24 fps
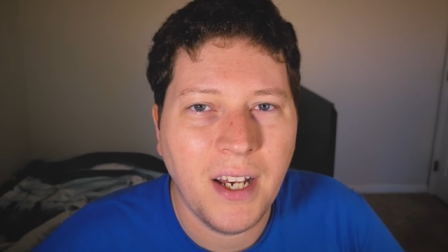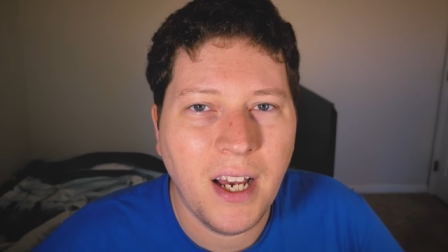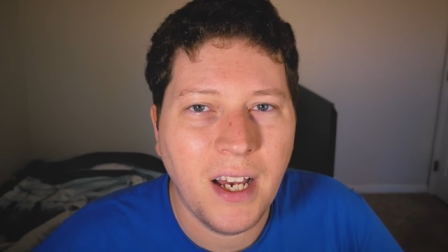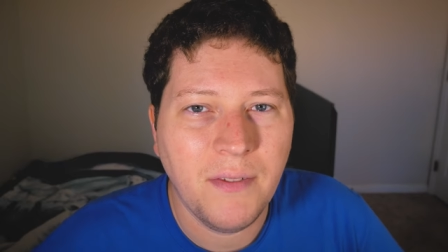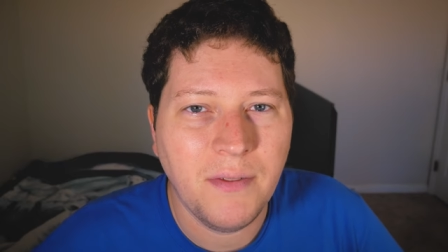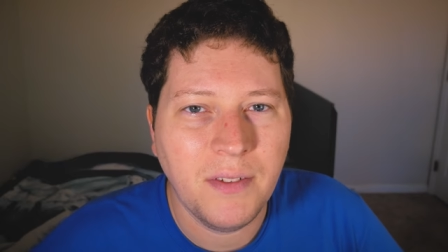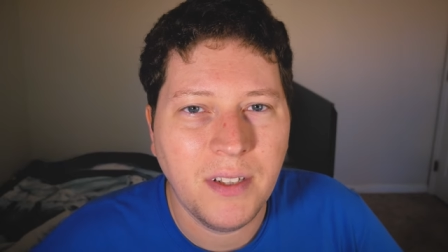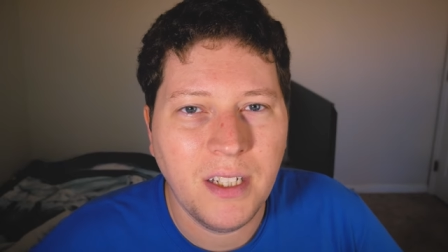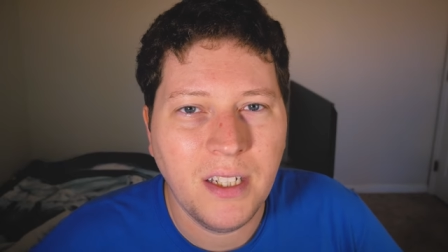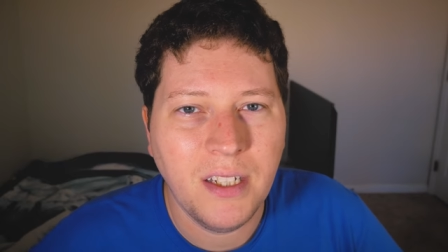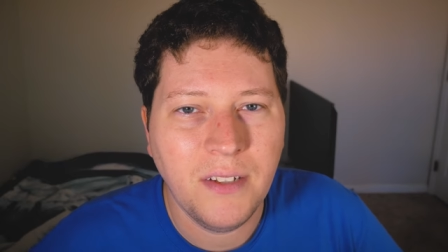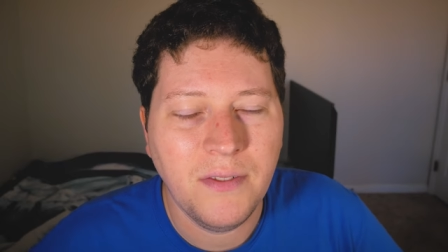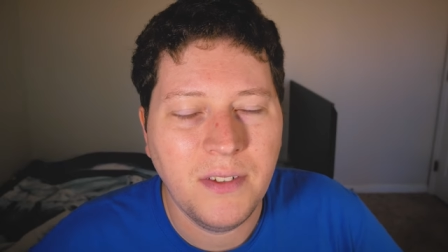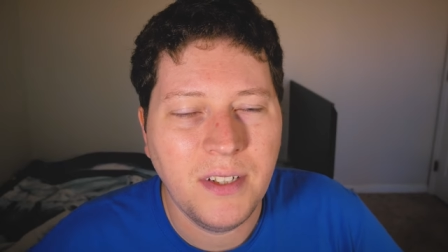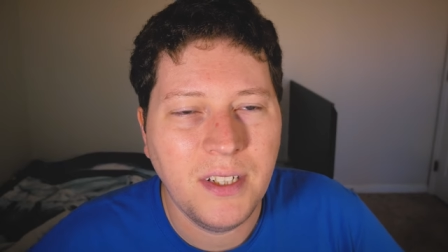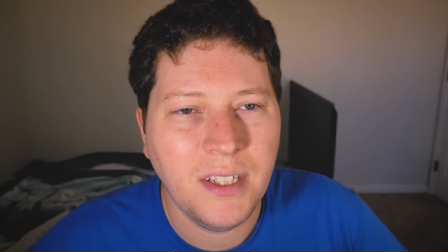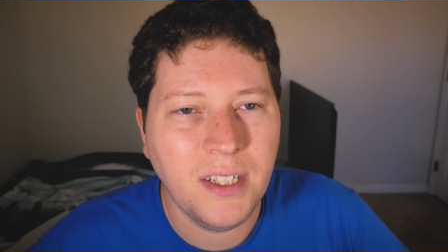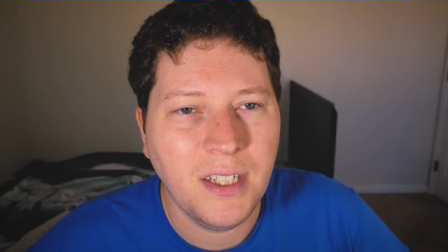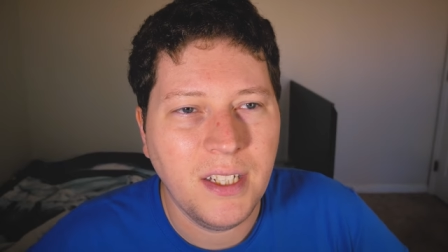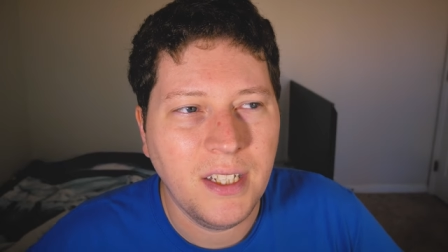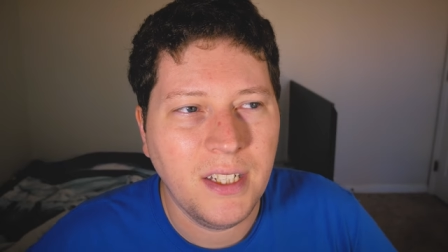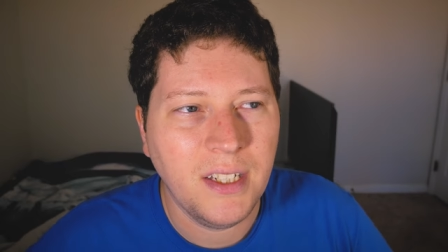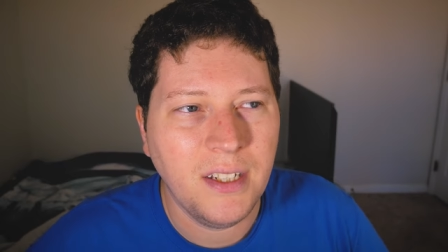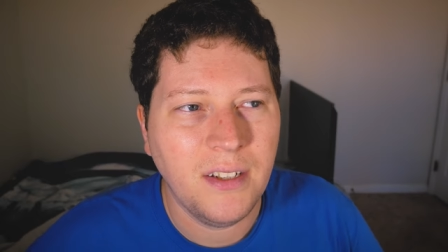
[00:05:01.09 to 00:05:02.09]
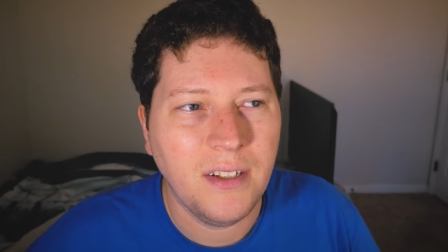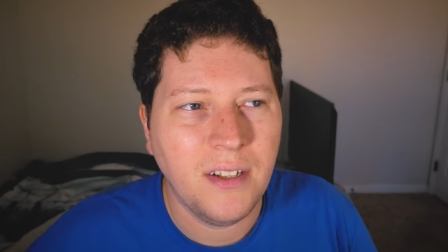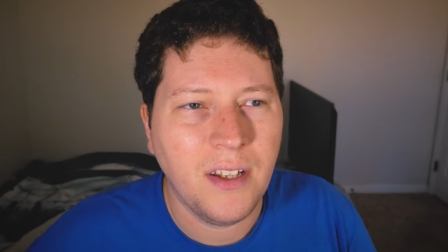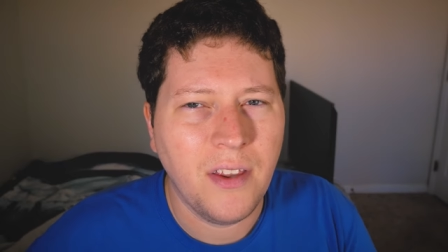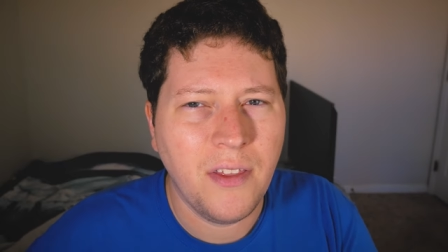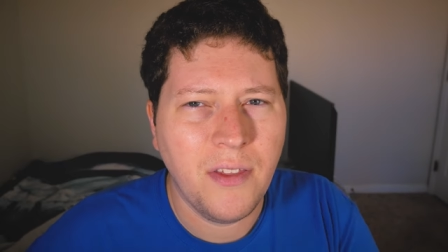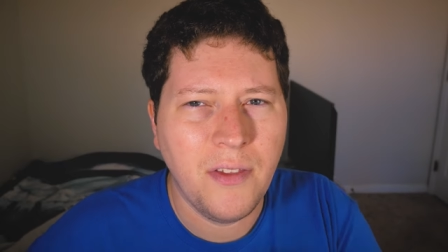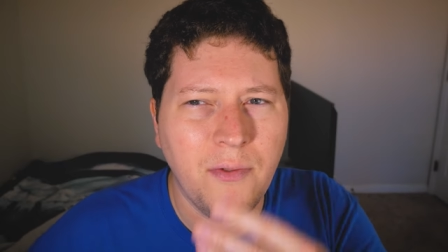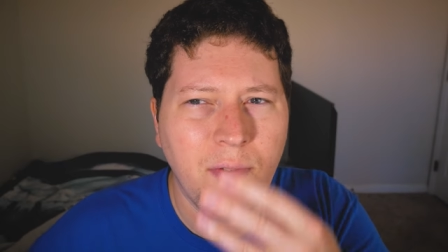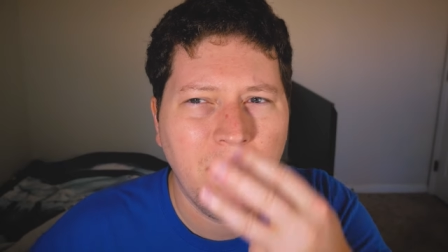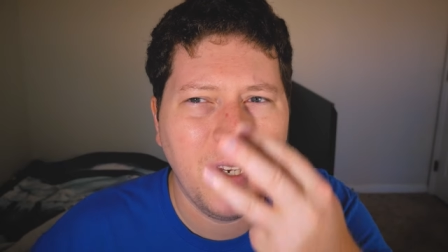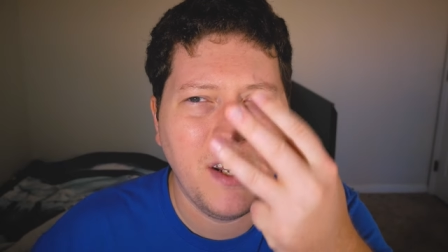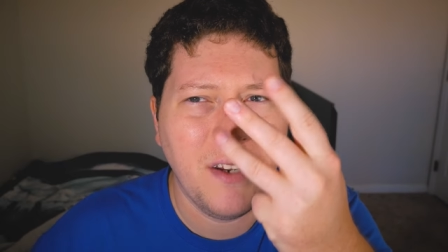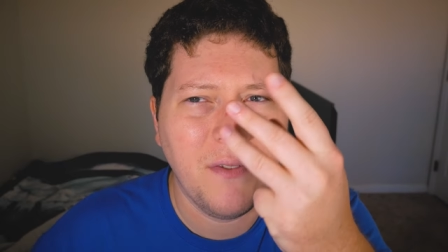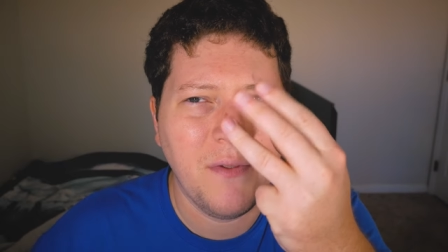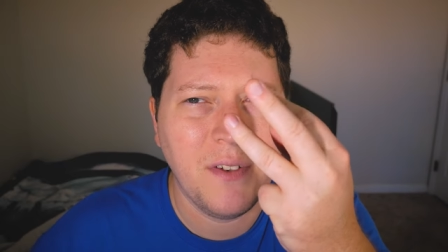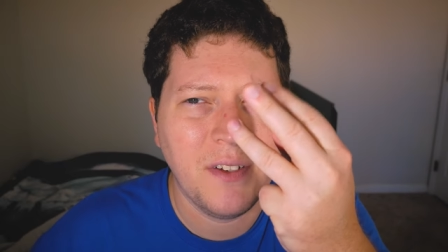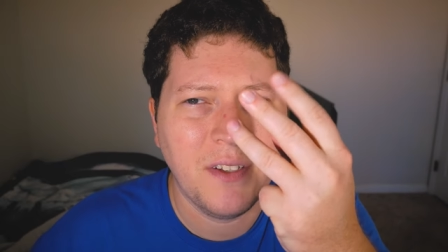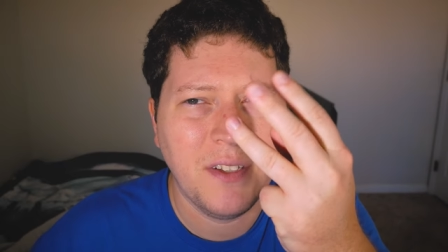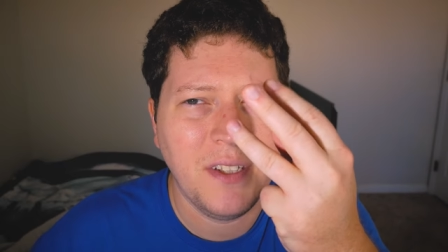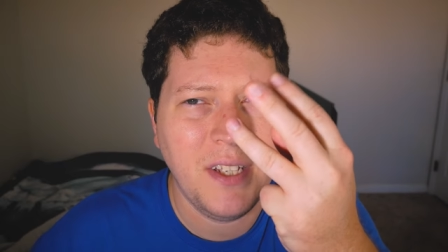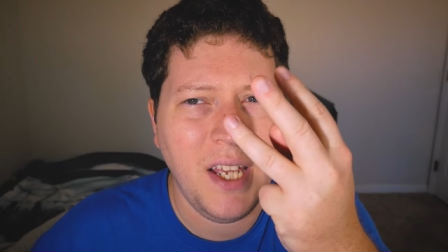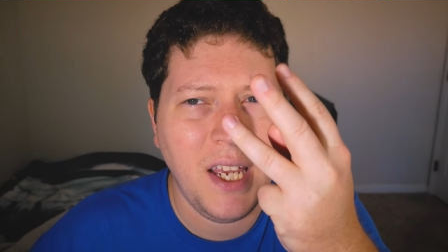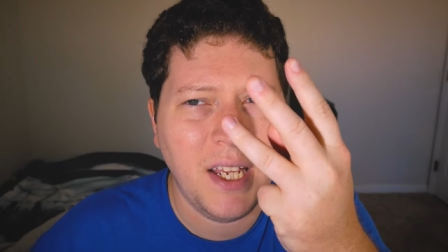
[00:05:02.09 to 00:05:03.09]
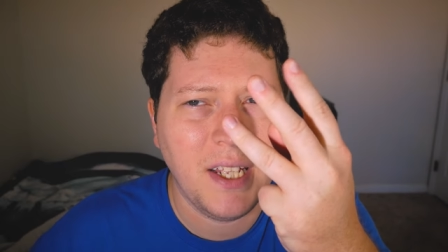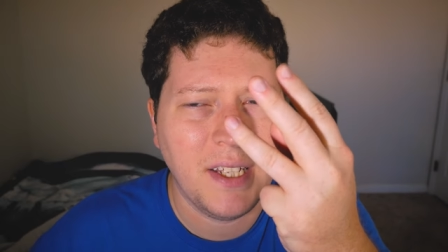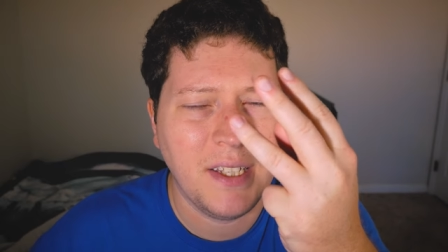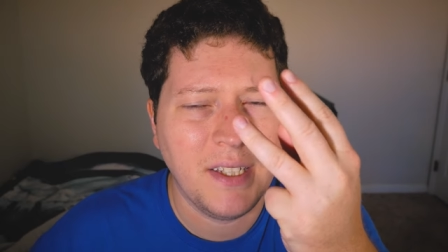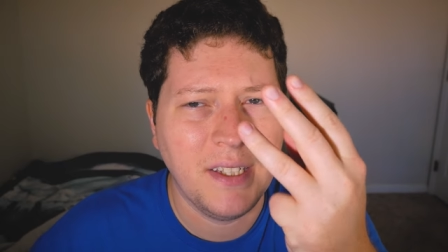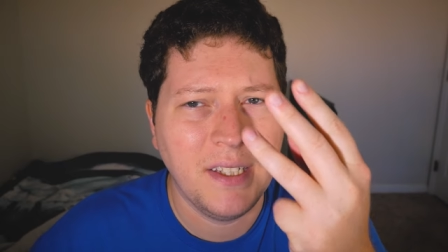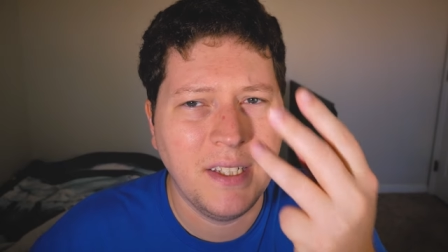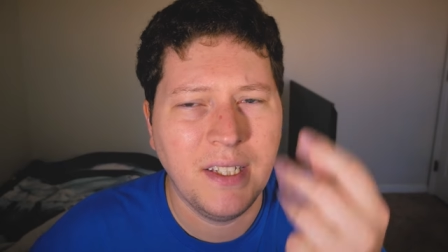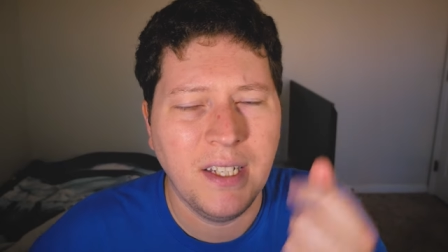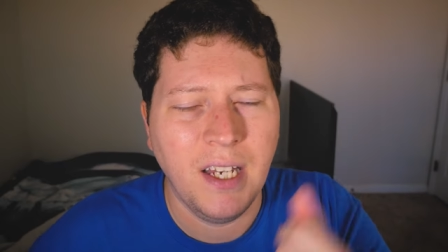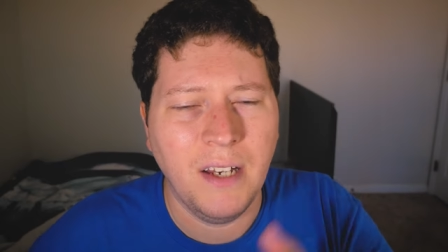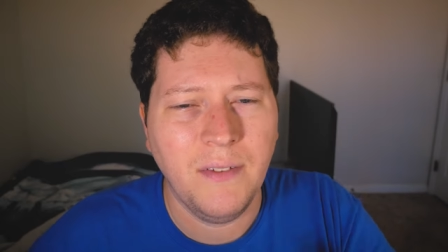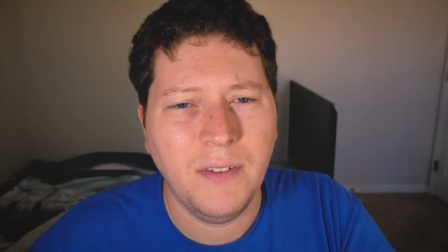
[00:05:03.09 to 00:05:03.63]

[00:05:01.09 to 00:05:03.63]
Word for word: I've lived in three different states.